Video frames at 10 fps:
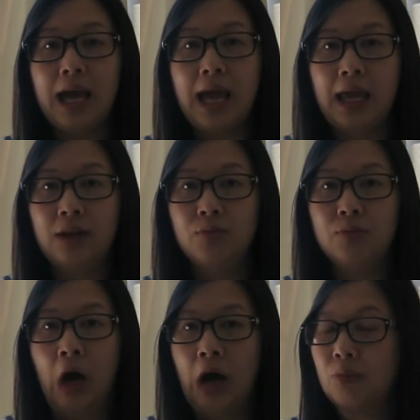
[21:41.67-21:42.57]
and
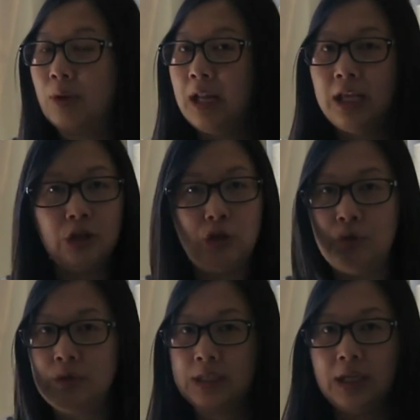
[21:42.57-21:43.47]
not really
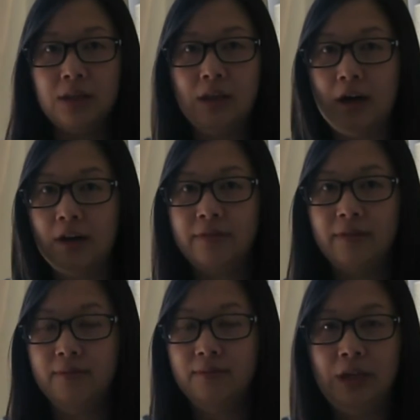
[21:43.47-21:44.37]
lose a lot of the,